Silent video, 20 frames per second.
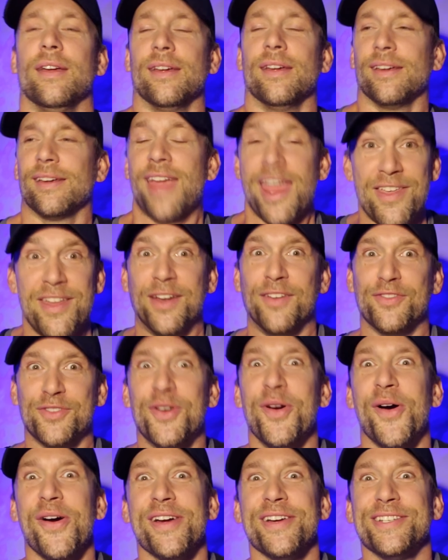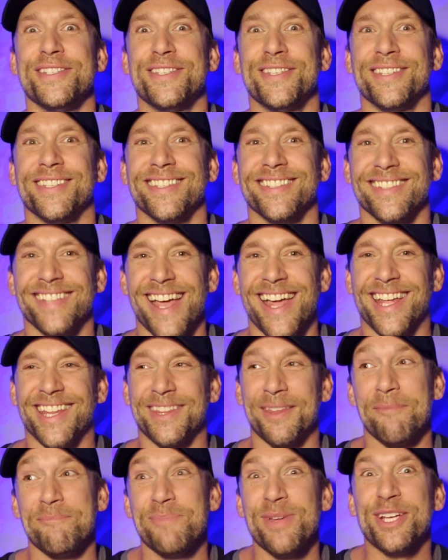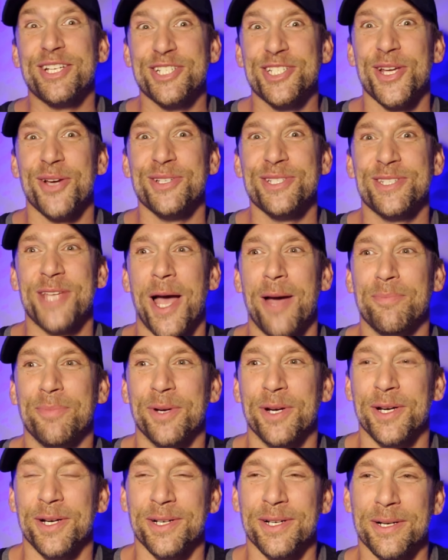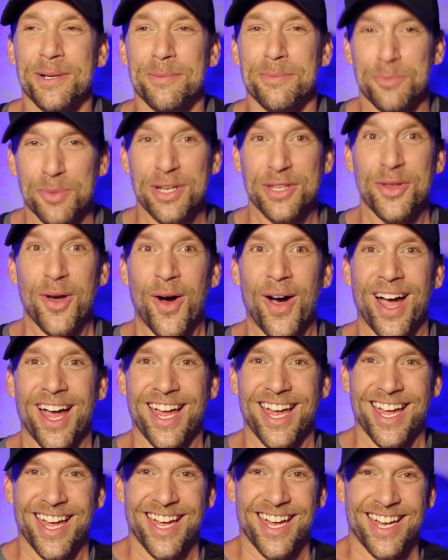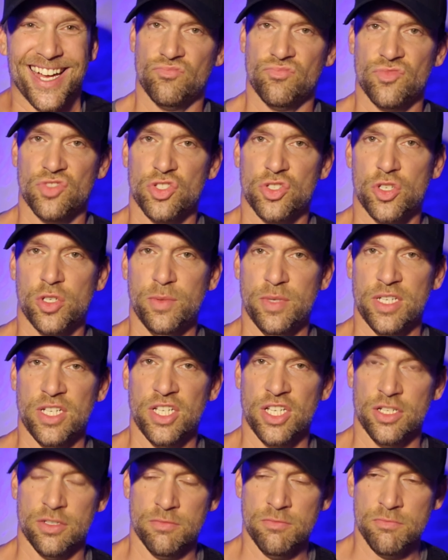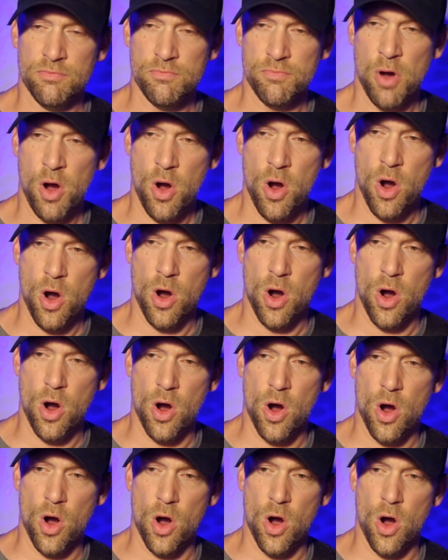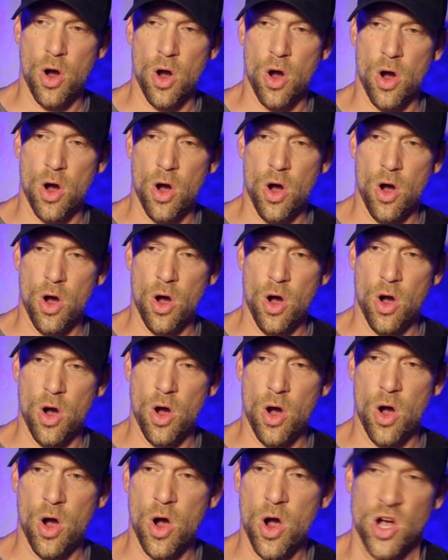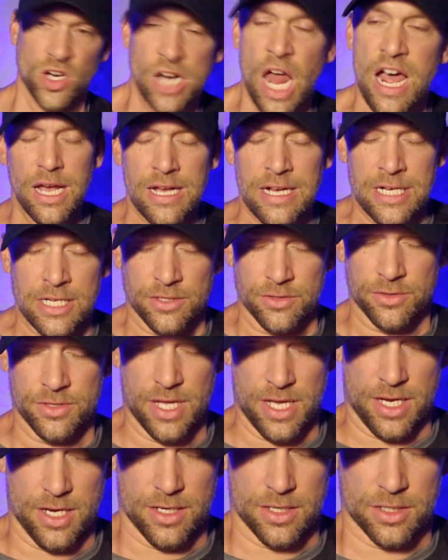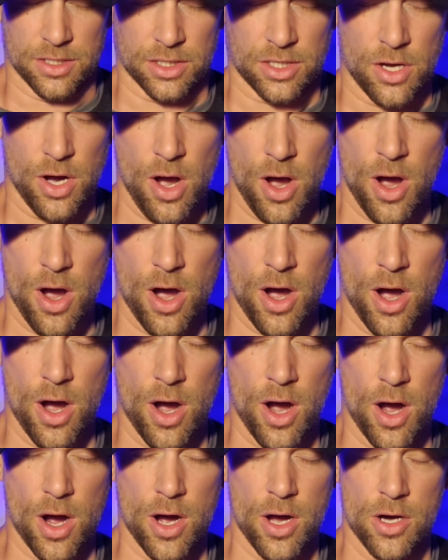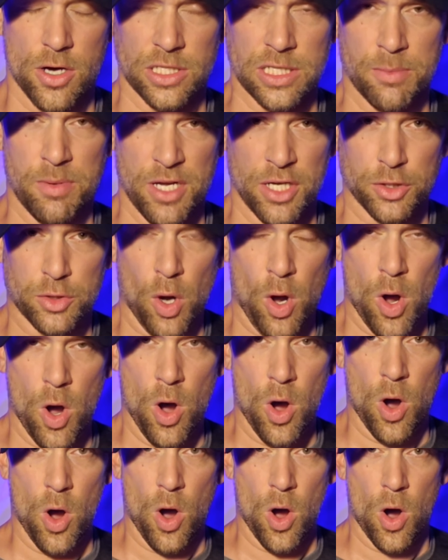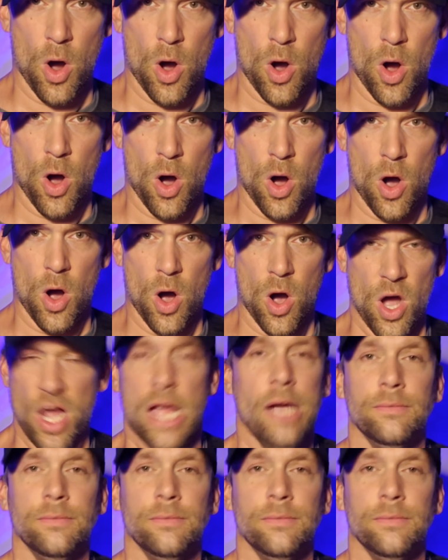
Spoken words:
And then, of course, like the big showstopper, Bordeaux. To me in bone, they'll call the Bordeaux,